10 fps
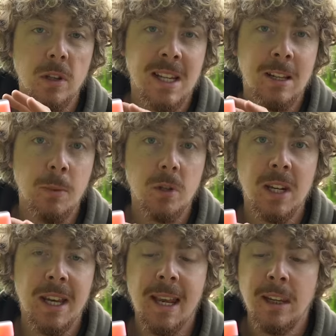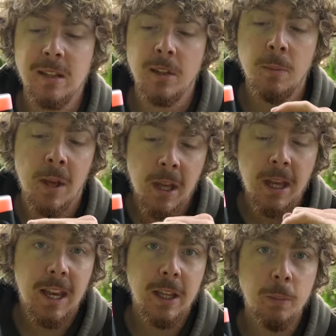the sounder box connected to them,
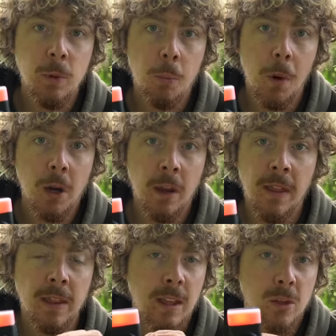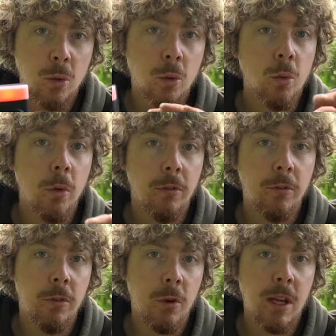hit the mute button, and then that's all
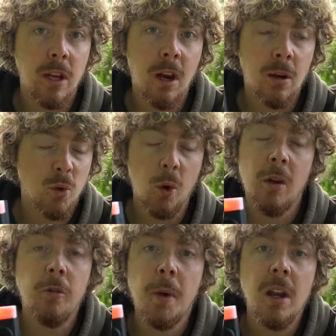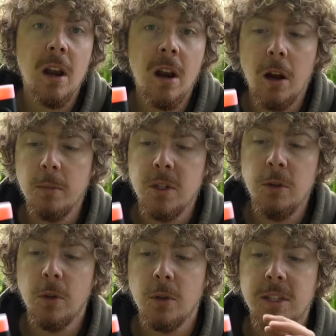three alarms, or however many alarms
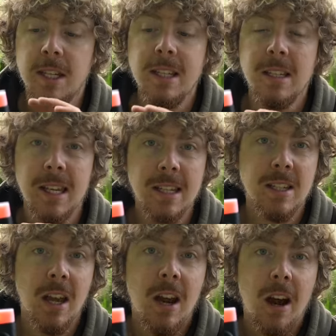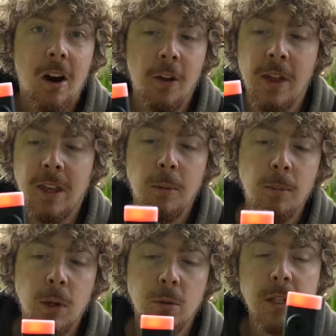you've got synced to this, are then
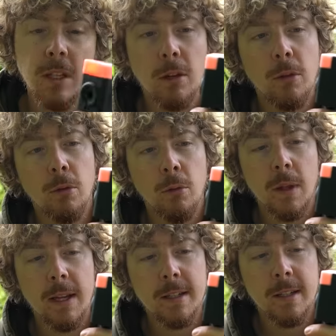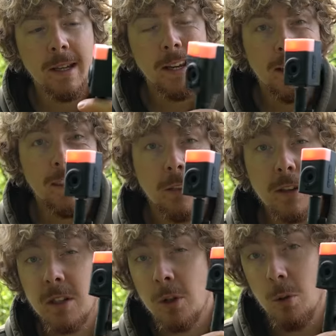muted through this. Now,
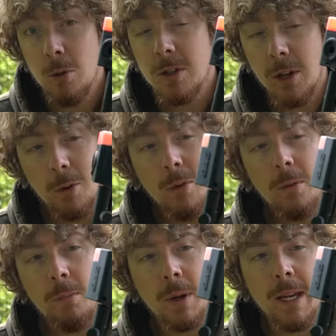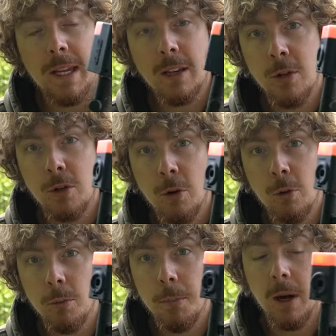this can also be
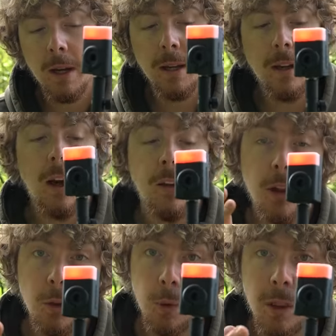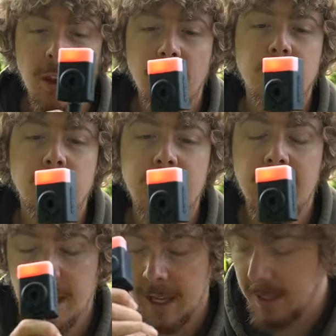controlled by another one of the items
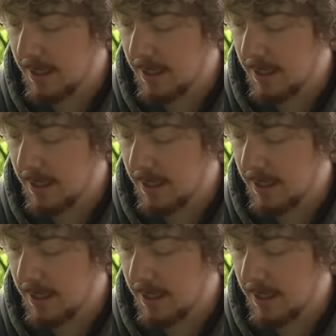in the N